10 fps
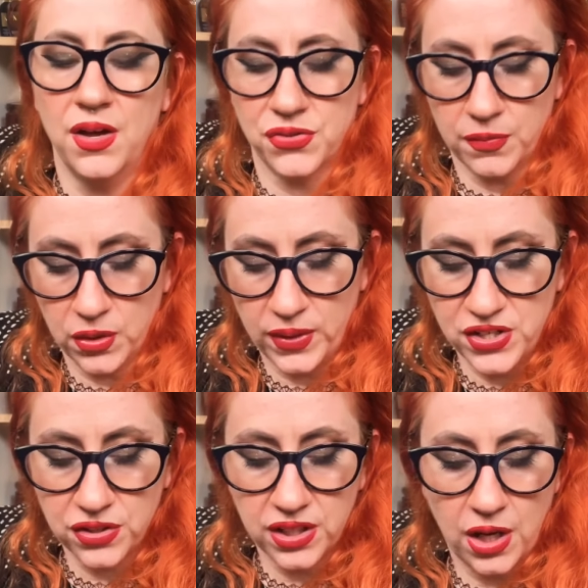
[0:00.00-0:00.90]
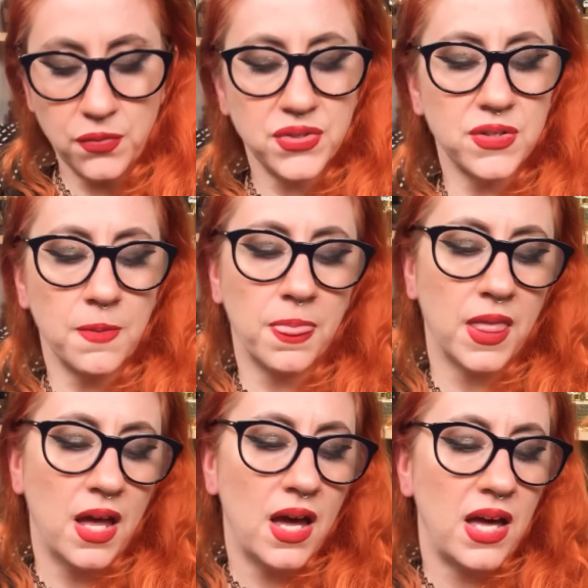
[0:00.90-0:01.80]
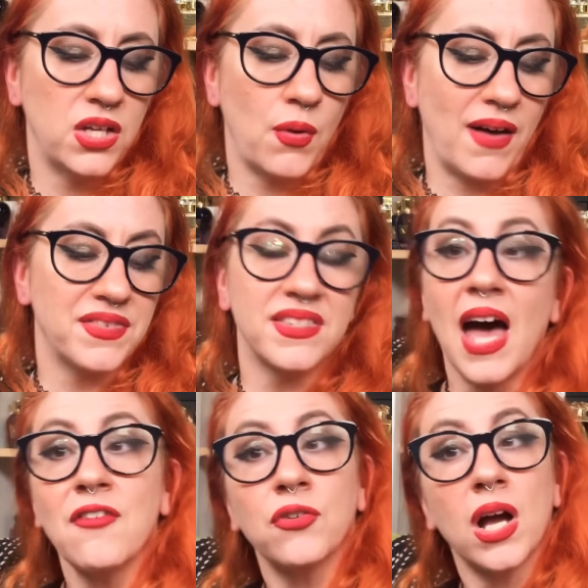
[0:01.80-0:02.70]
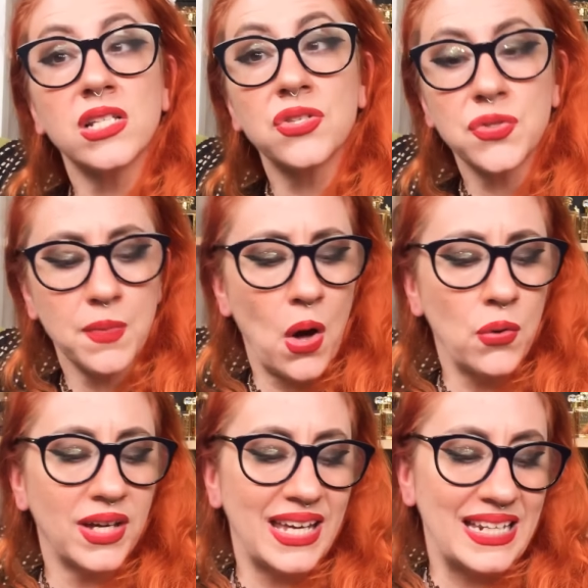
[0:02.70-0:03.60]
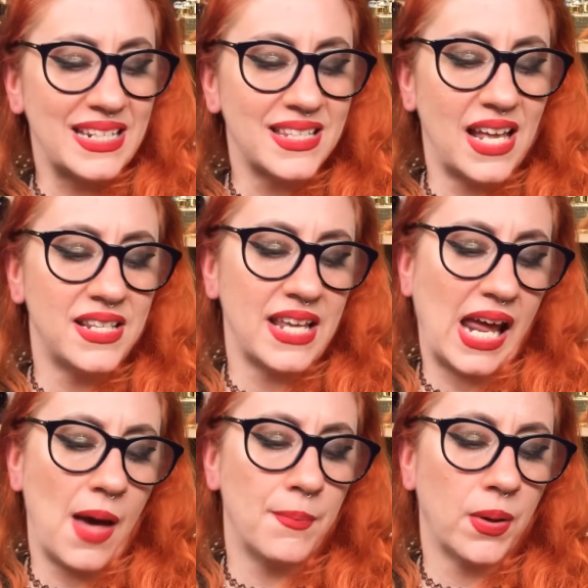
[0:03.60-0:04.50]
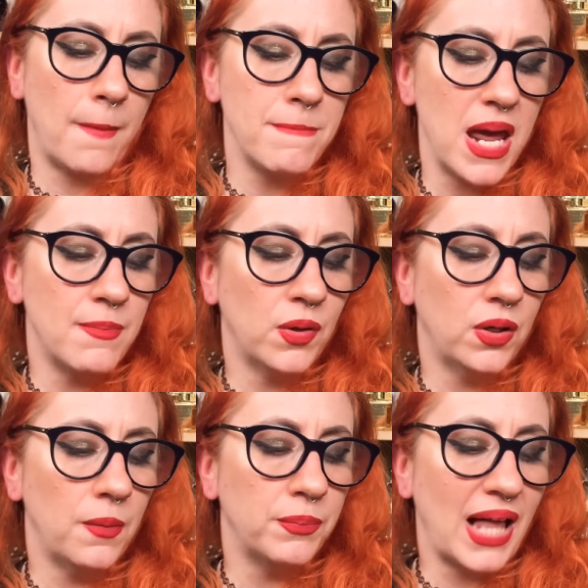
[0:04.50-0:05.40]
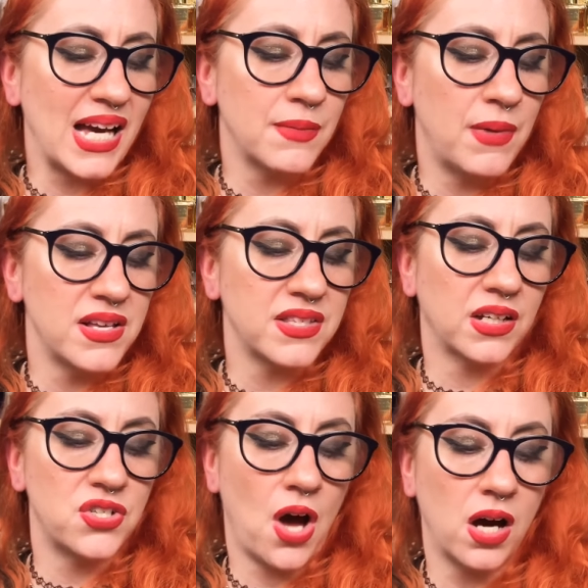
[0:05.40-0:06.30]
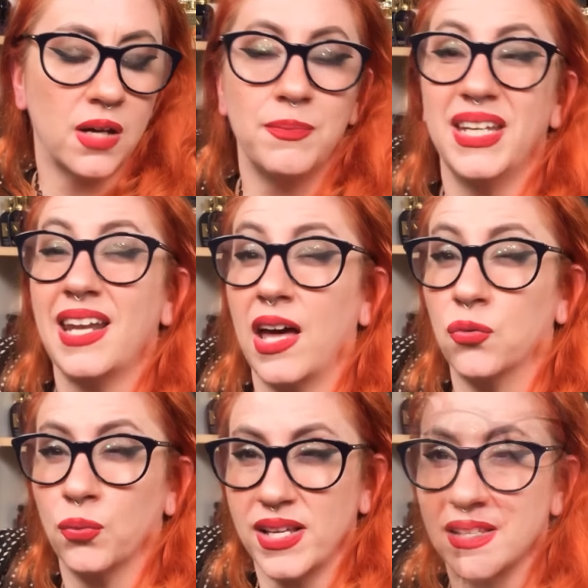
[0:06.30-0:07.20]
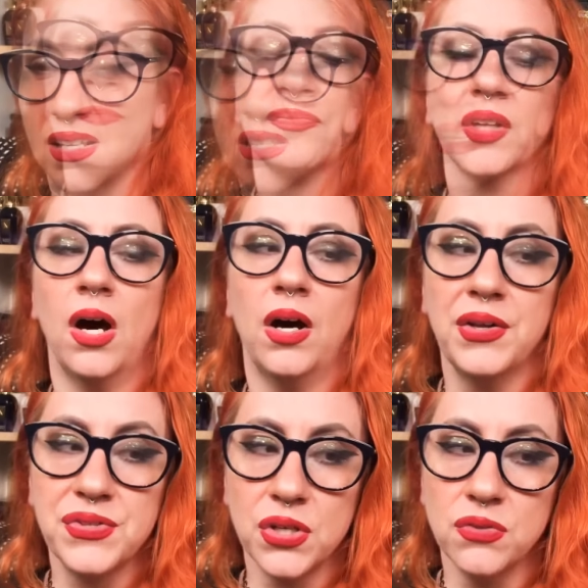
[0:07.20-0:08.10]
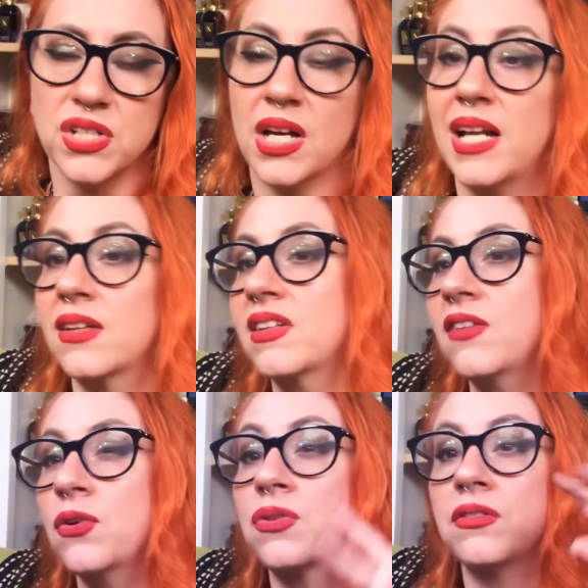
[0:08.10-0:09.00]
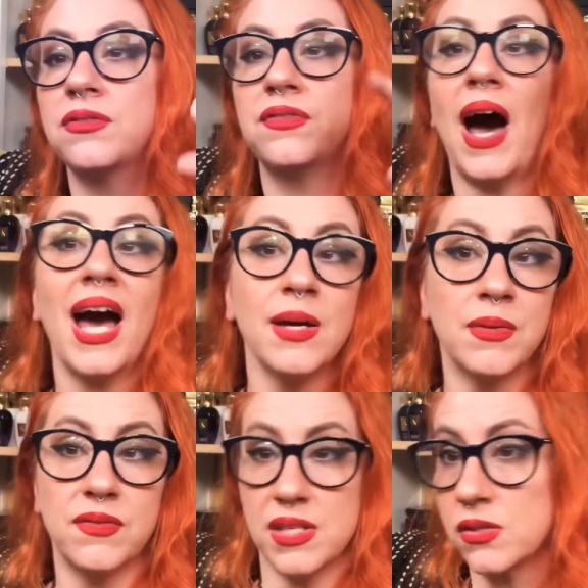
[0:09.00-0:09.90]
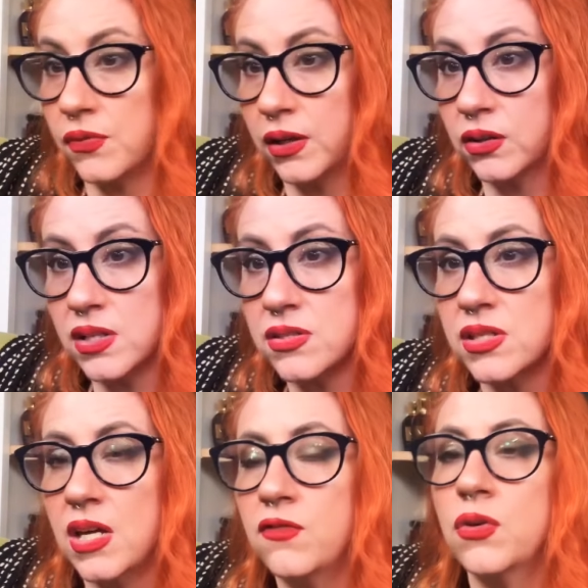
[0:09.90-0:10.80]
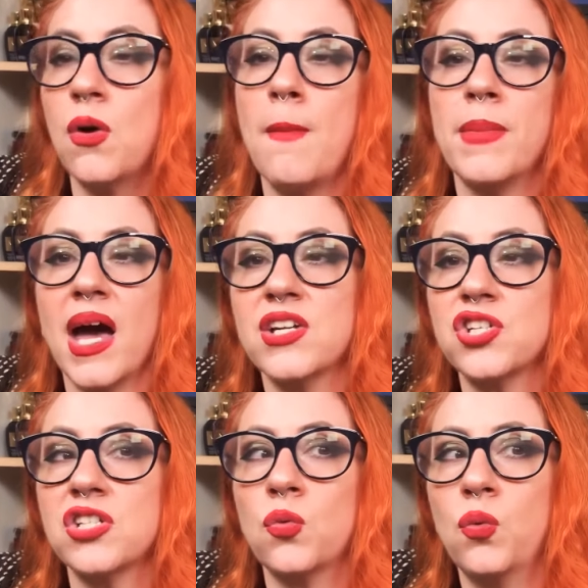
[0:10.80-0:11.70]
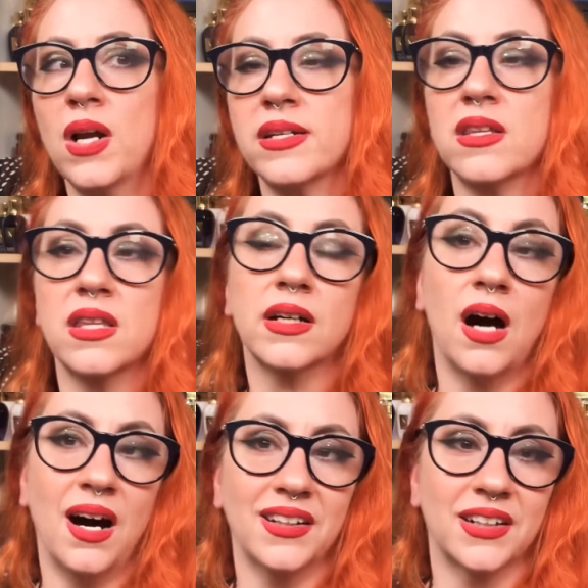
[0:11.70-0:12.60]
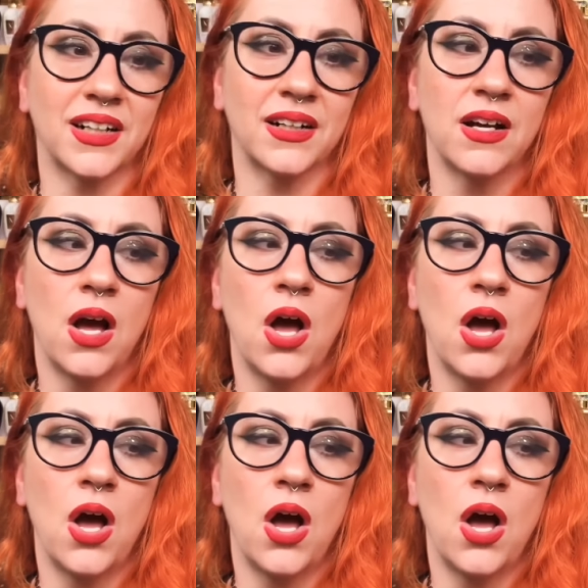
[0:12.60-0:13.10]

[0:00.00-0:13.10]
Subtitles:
So I'm going to read you the notes. You have saffron, smoke, incense, amber, maple, black musk, tonka bean, and resins. Also, to kind of give you the vibe of this fragrance, if you imagined what the color